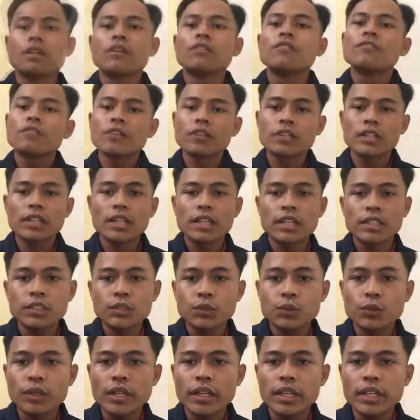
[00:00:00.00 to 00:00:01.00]
For the last
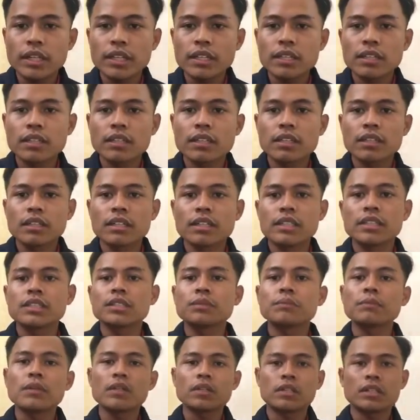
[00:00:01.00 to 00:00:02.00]
one, it's
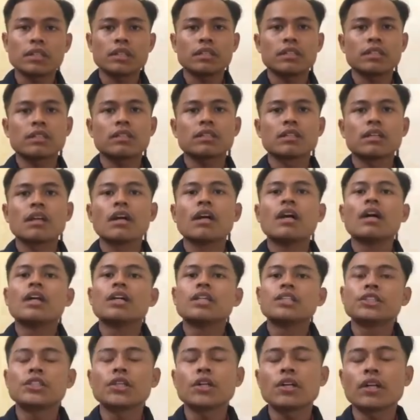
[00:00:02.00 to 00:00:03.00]
about the
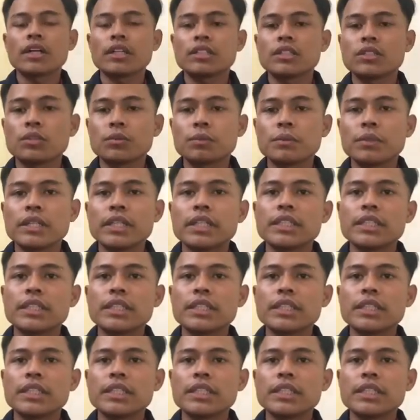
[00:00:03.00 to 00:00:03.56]
shock absorber.